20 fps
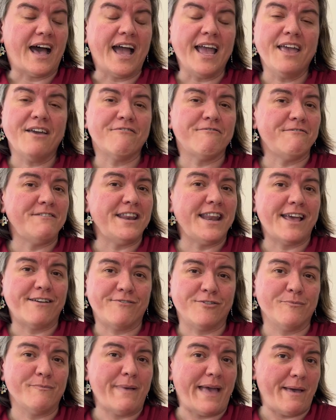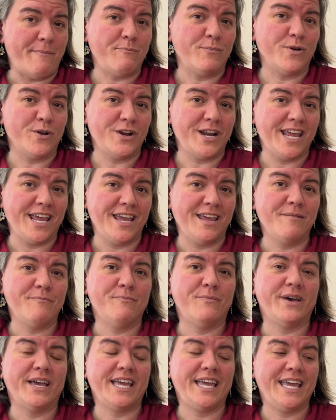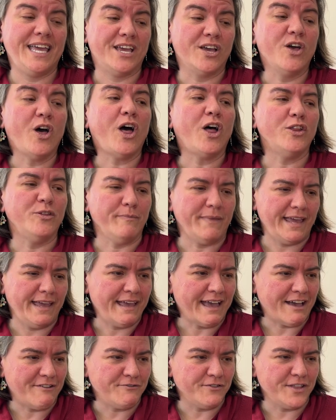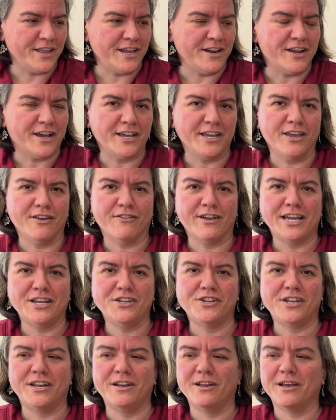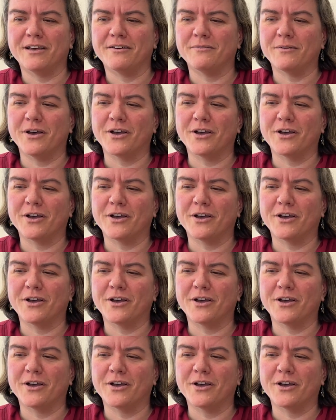I have never met Bernie, but he called me after the inauguration, a,